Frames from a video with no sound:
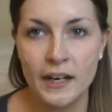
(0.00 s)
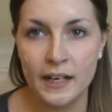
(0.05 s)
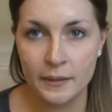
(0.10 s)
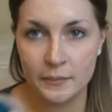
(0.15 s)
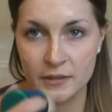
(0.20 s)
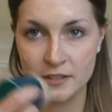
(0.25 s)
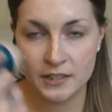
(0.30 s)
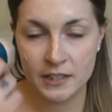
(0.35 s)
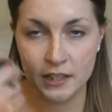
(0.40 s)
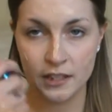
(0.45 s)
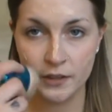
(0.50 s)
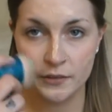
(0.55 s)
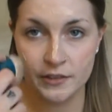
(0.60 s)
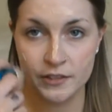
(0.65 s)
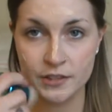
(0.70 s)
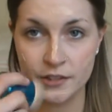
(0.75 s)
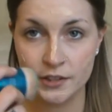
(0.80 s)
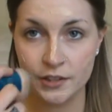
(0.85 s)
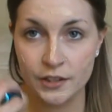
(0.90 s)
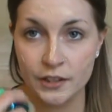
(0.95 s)
and I'm just gonna go in
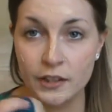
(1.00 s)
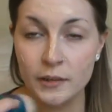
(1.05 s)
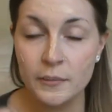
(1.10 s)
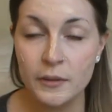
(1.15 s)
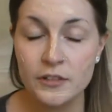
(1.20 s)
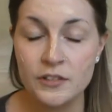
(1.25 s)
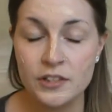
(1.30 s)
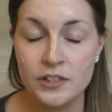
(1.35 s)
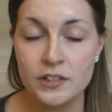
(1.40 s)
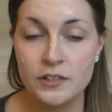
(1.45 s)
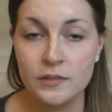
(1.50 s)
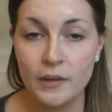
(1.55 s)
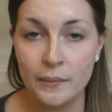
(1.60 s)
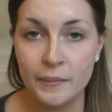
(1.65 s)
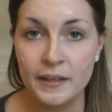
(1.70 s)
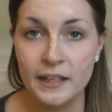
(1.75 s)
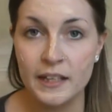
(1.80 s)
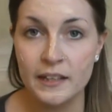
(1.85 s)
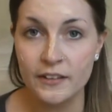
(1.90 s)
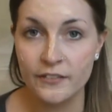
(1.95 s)
circular motions
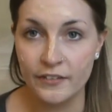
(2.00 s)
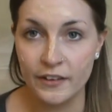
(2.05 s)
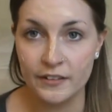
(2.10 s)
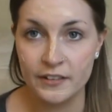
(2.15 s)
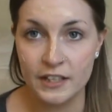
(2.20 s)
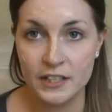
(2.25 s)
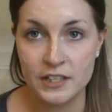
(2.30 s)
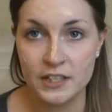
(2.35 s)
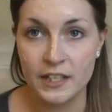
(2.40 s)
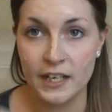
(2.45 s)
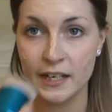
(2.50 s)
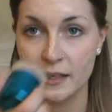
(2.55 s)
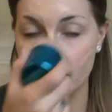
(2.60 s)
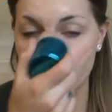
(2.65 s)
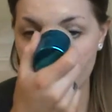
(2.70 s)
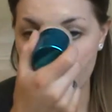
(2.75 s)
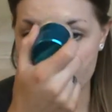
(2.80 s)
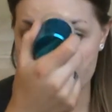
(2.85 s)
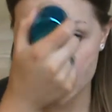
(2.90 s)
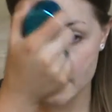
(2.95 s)
rubbing in the foundation I'd
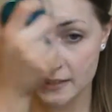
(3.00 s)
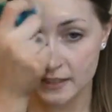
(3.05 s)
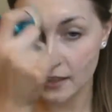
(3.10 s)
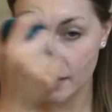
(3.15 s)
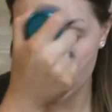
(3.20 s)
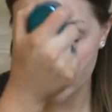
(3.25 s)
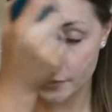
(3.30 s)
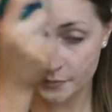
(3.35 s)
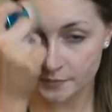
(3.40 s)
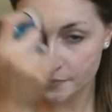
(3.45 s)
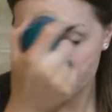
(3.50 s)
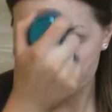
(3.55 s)
applied. So